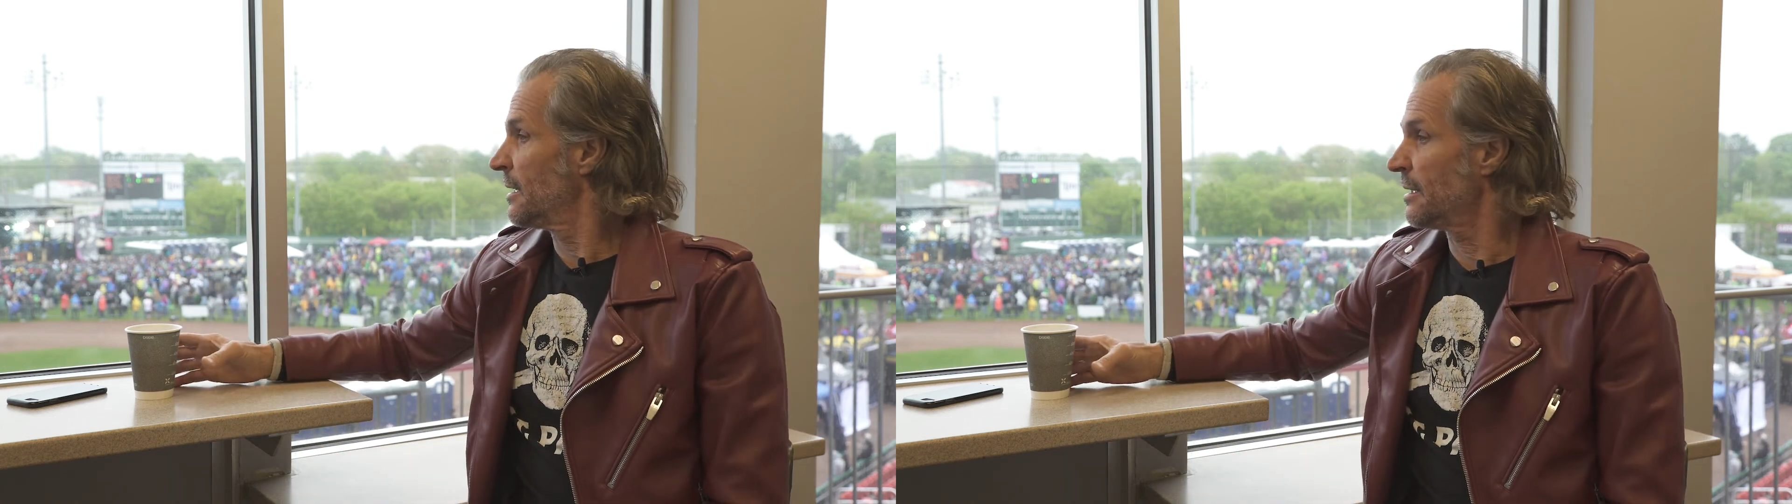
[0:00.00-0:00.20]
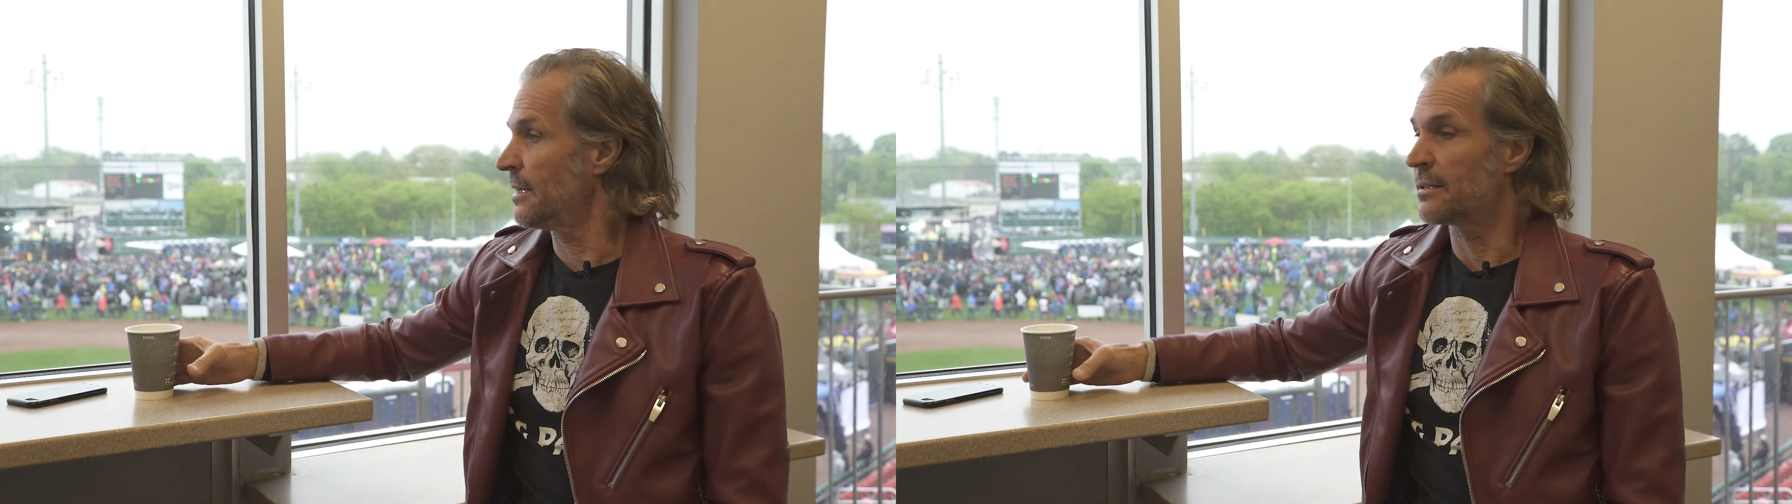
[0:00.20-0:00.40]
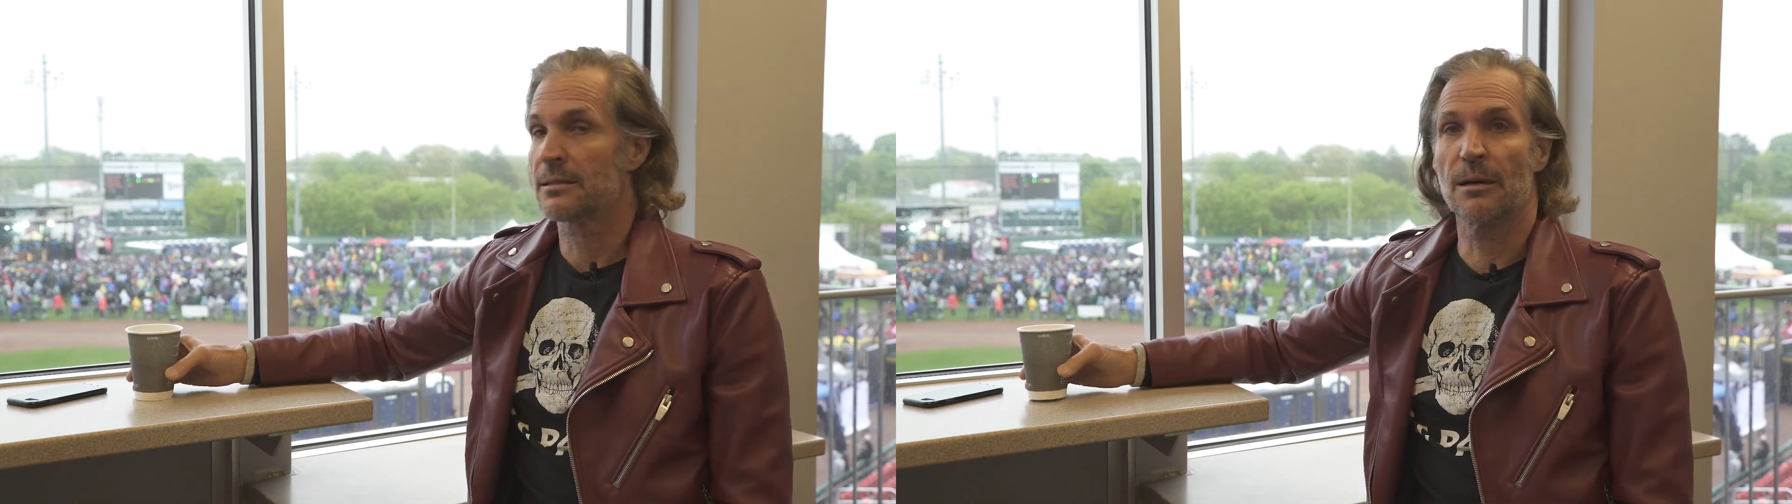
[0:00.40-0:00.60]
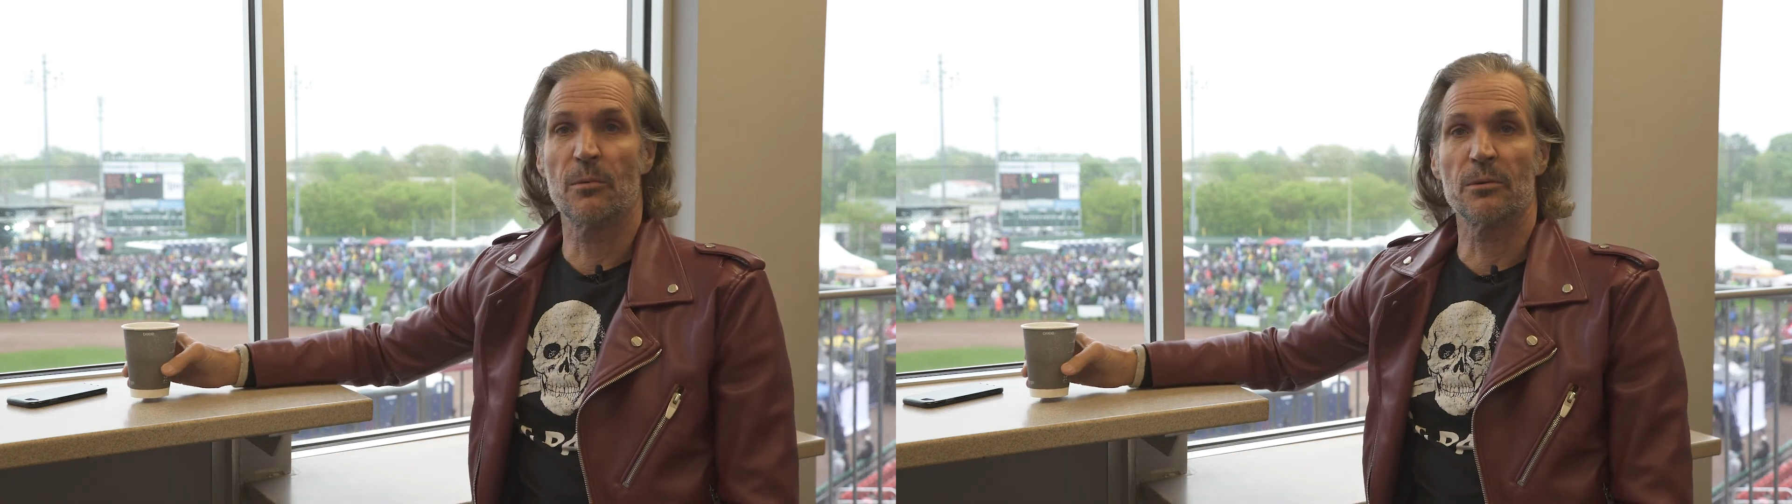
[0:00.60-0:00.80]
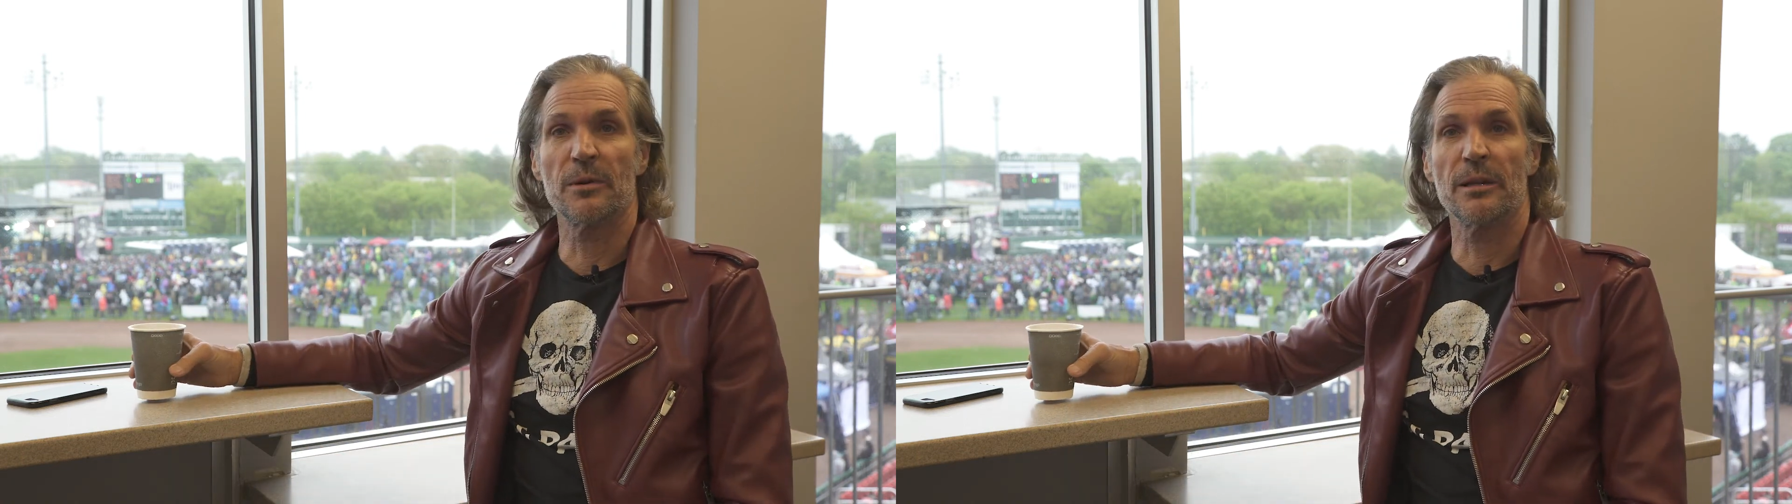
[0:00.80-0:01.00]
is
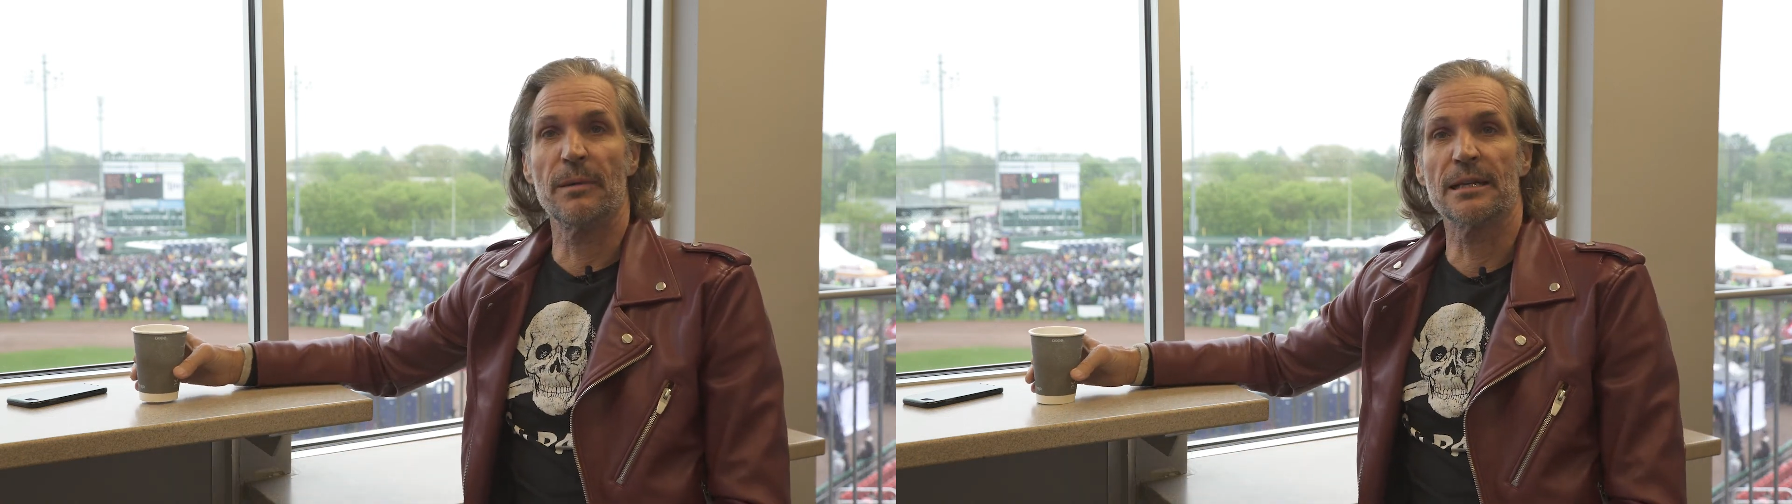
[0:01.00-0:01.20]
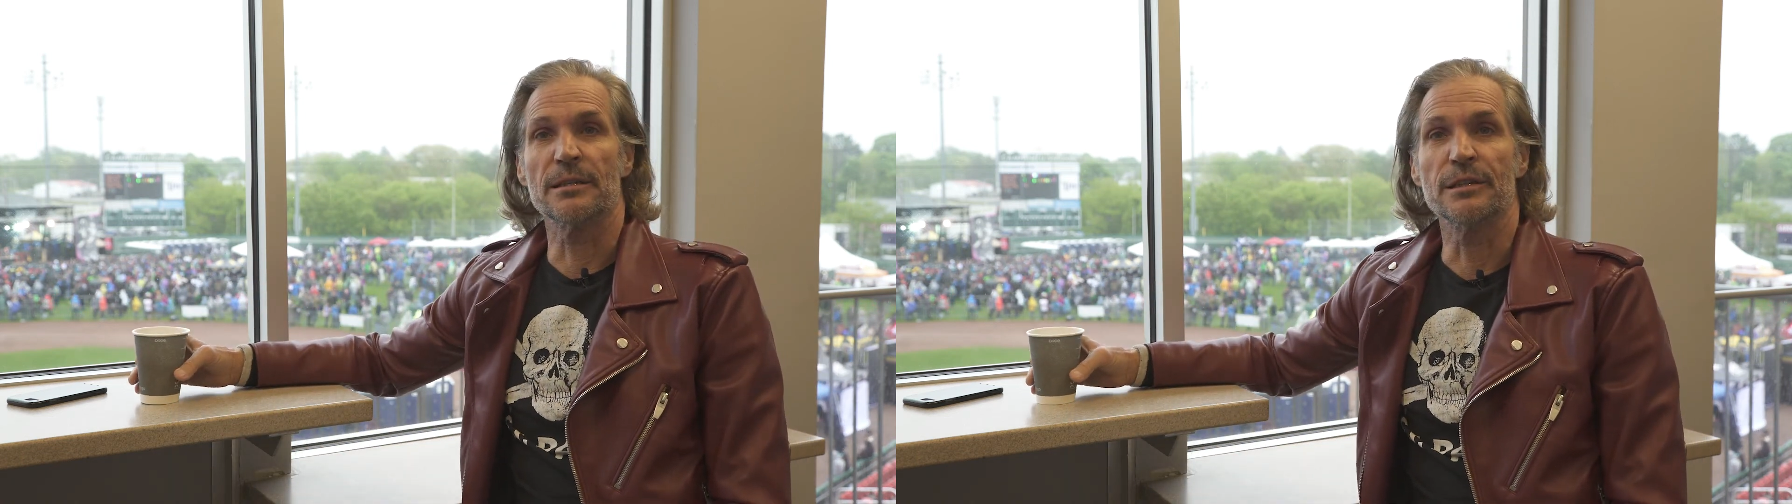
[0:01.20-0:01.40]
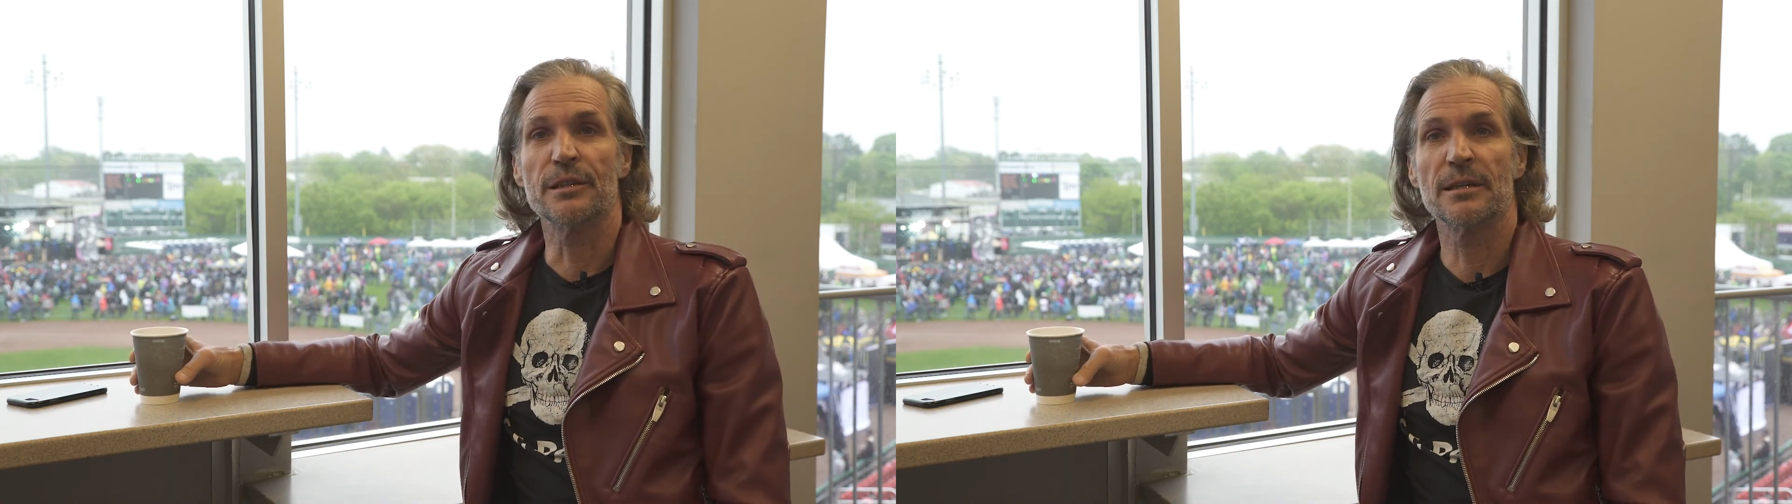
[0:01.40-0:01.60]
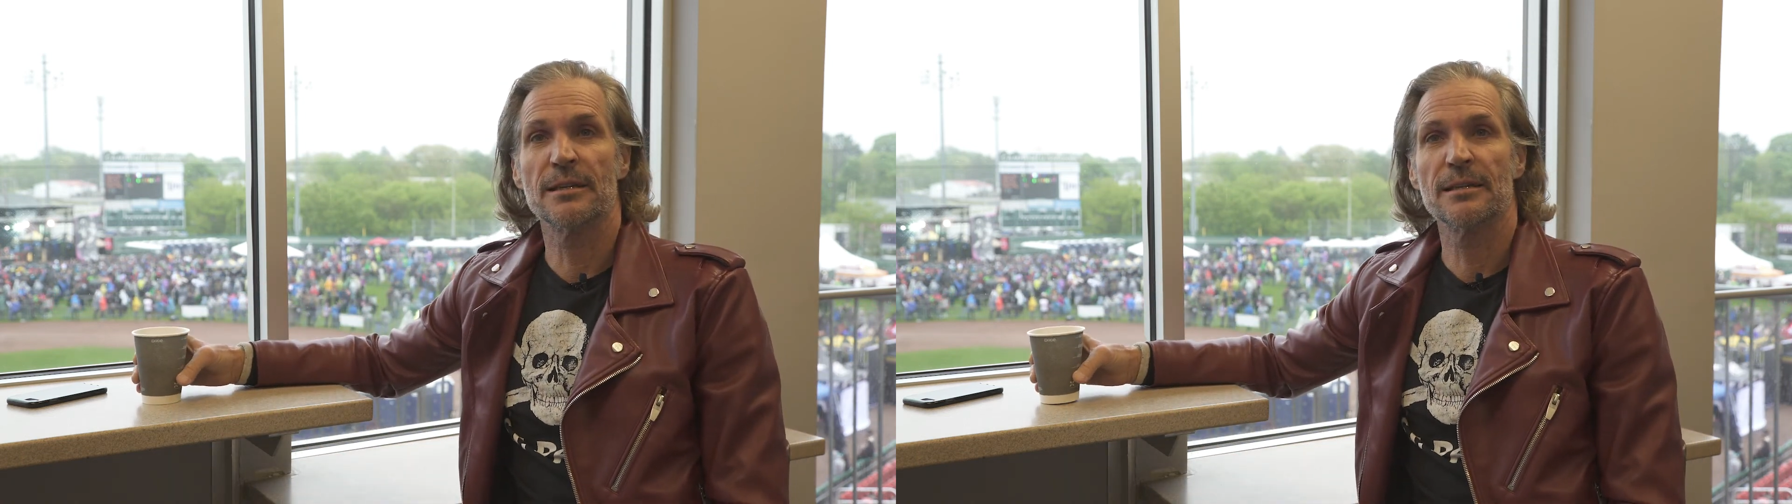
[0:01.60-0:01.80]
someone with a message